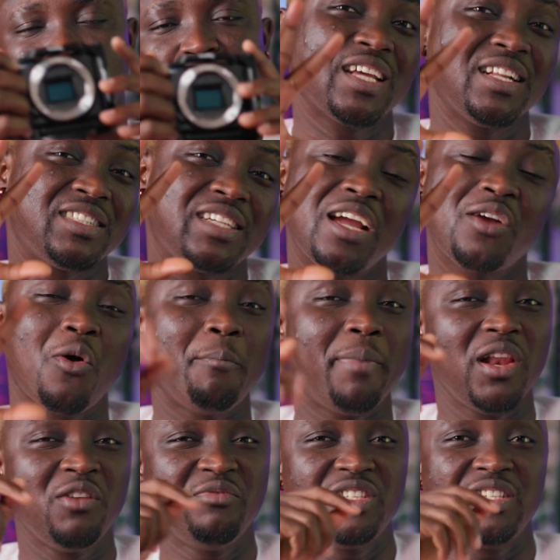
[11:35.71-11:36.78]
These are 10
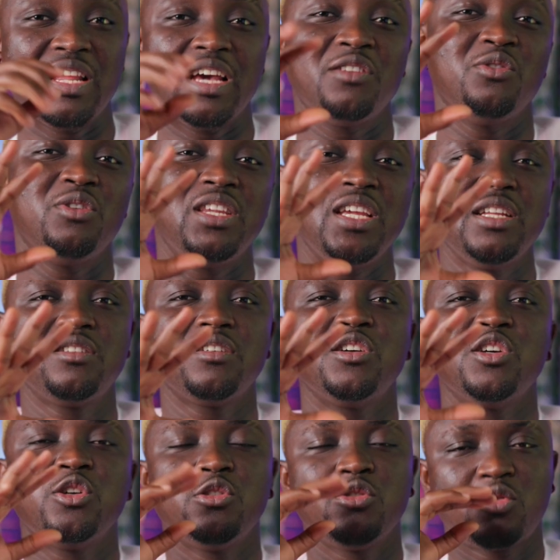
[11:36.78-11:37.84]
compelling reasons that you need
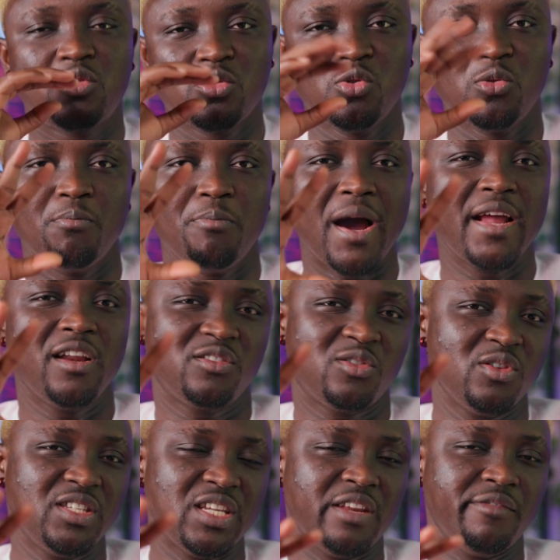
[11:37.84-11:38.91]
to buy the
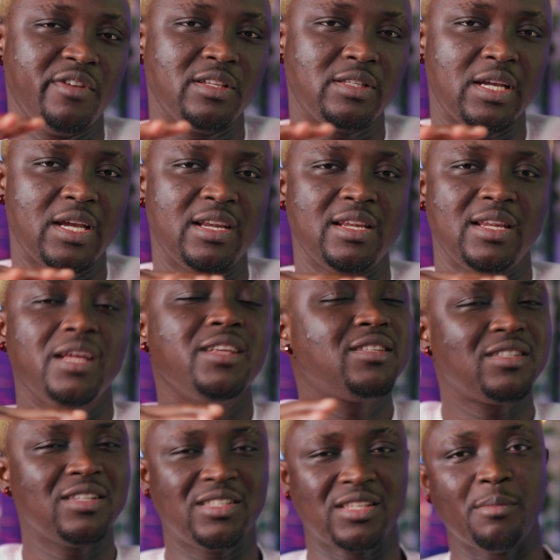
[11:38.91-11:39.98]
Sony ZV-E10.
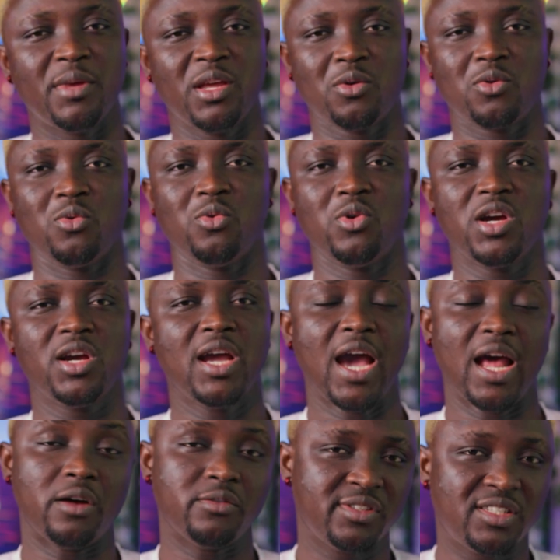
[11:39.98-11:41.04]
This is ABEiiKU,
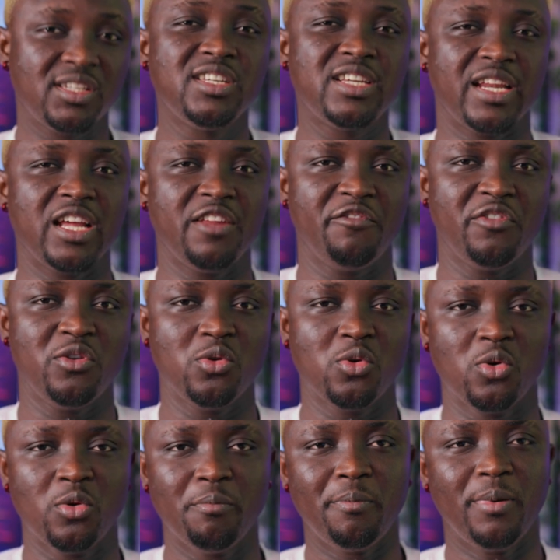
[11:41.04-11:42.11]
and I'll see you in the next
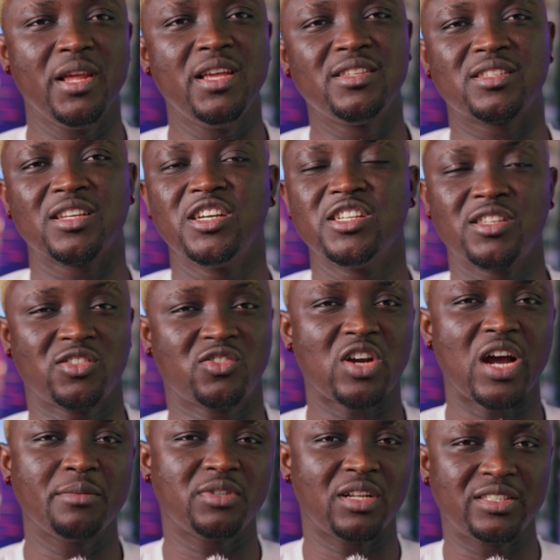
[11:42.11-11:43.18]
video. Please
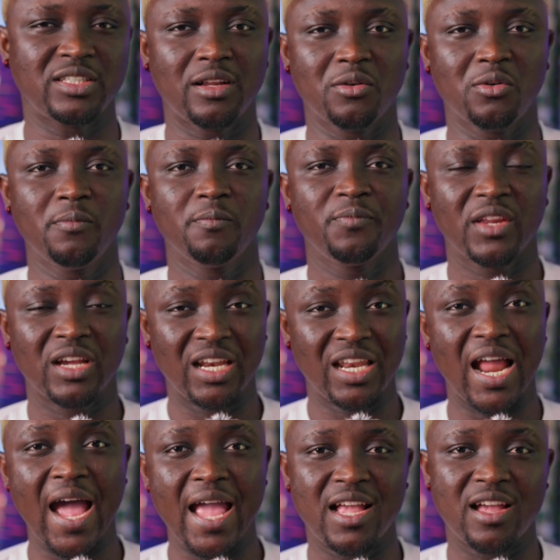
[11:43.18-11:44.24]
subscribe to the channel,
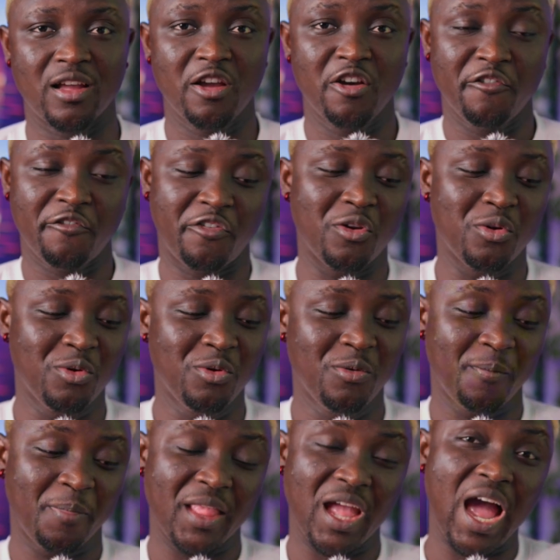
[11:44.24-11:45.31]
like, follow,
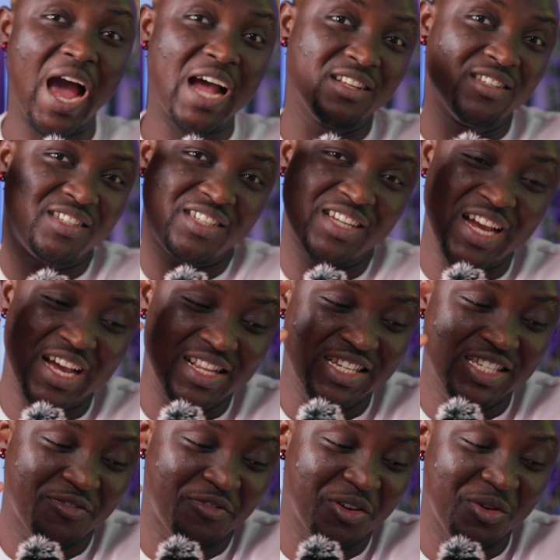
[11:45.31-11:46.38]
and share
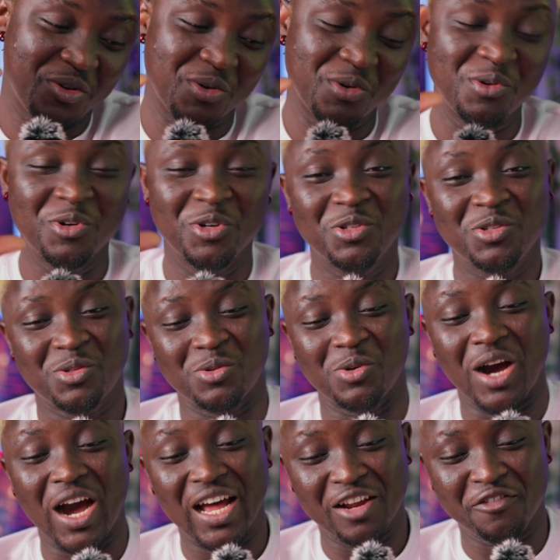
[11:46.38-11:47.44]
this video to
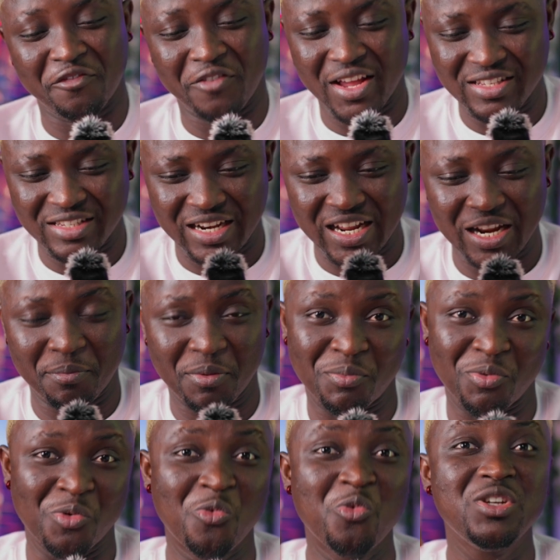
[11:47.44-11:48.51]
other friends and other
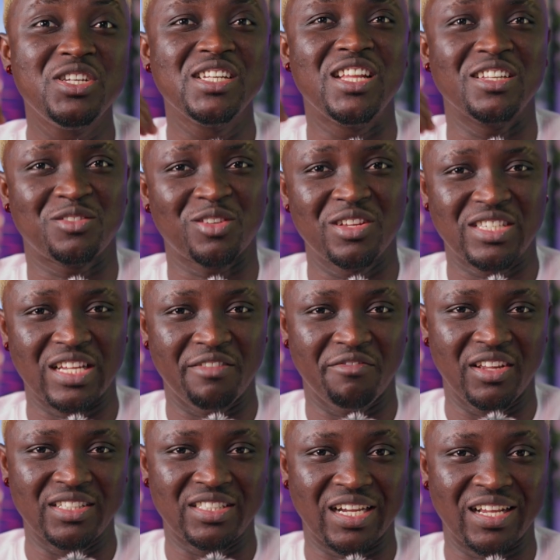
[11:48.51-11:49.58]
people who need the Sony
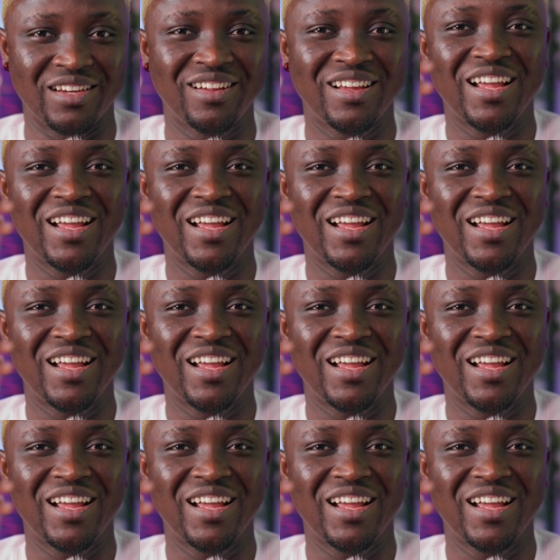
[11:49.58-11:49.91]
ZV-E10.